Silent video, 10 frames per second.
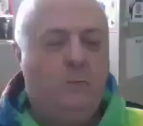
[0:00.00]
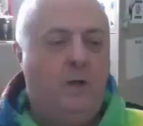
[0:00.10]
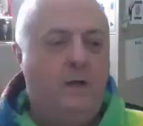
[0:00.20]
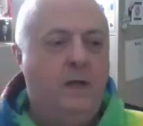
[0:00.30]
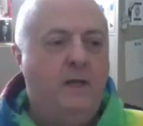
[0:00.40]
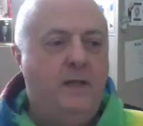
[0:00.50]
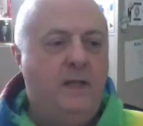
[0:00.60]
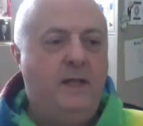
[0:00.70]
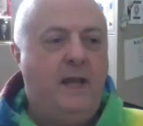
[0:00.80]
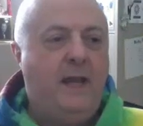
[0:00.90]
one.
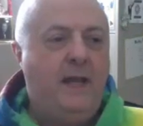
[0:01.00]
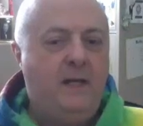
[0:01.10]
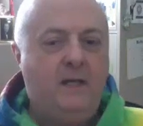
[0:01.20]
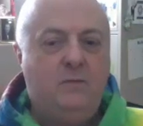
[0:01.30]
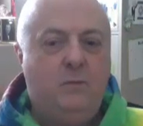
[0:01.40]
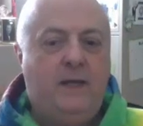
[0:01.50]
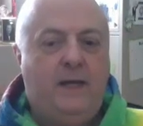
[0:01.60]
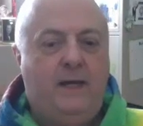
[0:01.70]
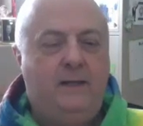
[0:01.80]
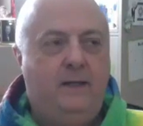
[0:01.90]
Then in the 80s, we
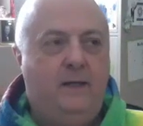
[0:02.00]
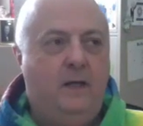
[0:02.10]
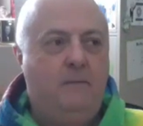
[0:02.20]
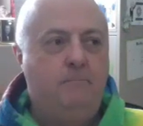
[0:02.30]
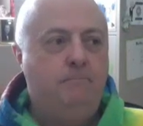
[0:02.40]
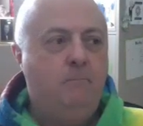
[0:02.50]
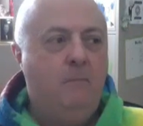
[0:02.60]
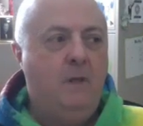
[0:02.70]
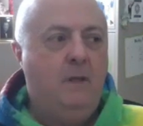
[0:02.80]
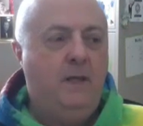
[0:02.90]
had
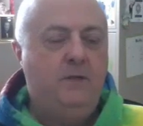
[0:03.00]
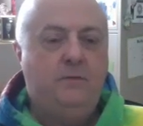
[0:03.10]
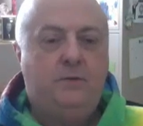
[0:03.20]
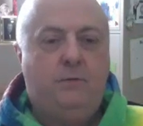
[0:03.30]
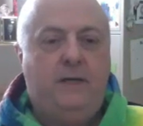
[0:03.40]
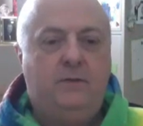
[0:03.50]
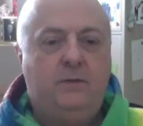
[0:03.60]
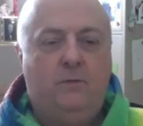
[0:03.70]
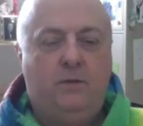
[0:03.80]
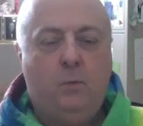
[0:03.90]
interest rates
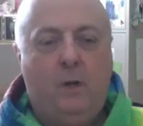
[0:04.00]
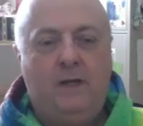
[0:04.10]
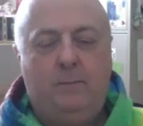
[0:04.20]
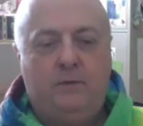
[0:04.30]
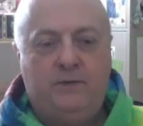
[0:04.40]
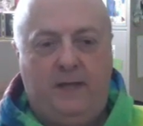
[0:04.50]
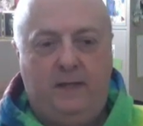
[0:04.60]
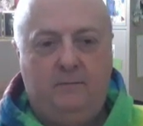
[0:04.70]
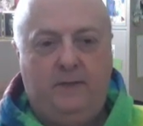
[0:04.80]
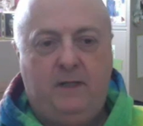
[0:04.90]
over
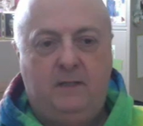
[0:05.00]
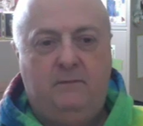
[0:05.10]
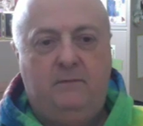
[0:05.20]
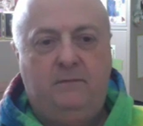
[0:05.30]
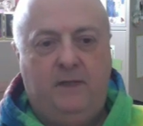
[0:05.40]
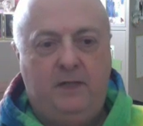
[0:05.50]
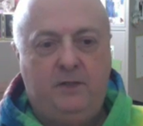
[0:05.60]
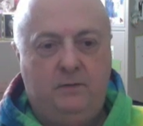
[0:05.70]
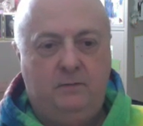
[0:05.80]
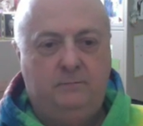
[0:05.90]
20% because of
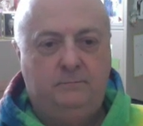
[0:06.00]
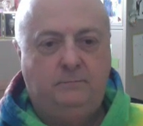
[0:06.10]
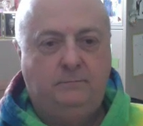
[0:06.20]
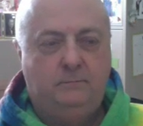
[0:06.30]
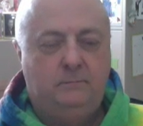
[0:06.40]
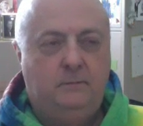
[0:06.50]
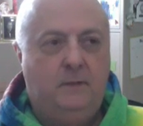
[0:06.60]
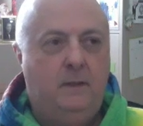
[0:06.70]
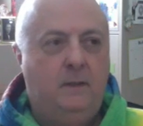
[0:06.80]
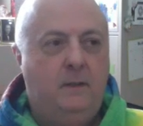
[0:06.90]
inflation.
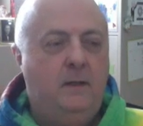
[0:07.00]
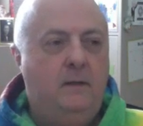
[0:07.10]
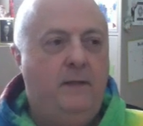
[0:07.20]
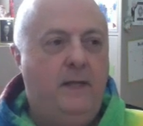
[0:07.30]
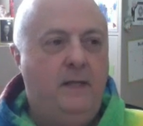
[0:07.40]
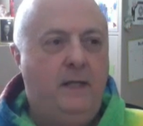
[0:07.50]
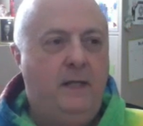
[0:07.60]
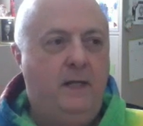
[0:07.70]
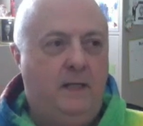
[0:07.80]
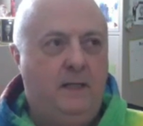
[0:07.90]
Then
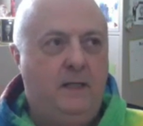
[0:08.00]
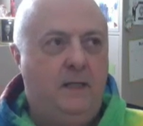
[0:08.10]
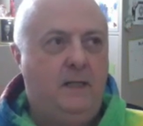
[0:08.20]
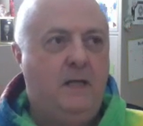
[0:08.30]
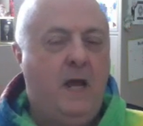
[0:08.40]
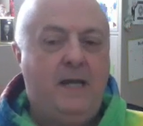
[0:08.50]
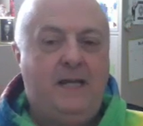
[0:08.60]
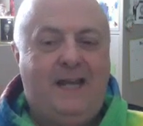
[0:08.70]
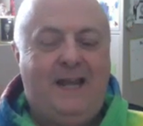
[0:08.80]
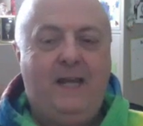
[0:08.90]
in
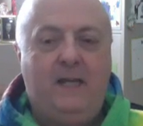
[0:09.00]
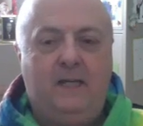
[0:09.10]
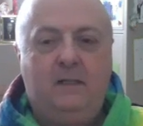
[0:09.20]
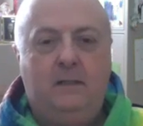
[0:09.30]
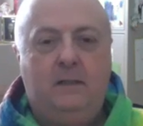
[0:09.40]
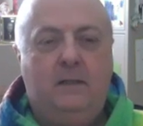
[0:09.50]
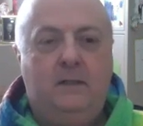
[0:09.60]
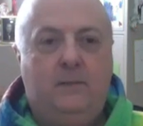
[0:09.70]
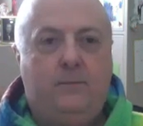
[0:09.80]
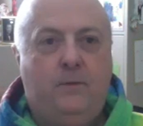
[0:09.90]
98,
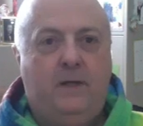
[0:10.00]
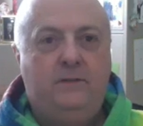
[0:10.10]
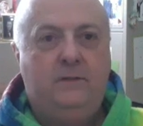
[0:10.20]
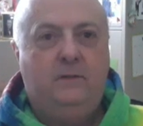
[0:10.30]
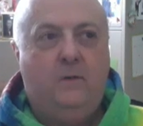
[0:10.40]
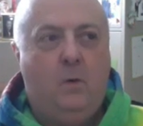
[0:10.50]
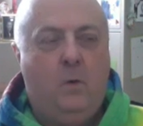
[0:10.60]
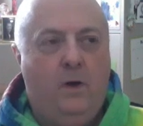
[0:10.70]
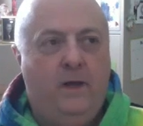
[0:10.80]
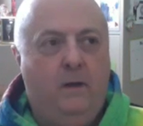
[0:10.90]
the price of
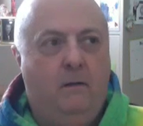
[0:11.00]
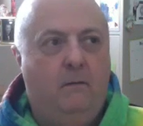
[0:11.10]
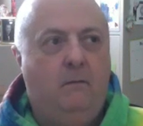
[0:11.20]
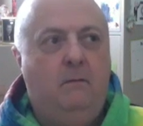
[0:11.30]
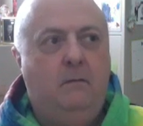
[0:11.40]
oil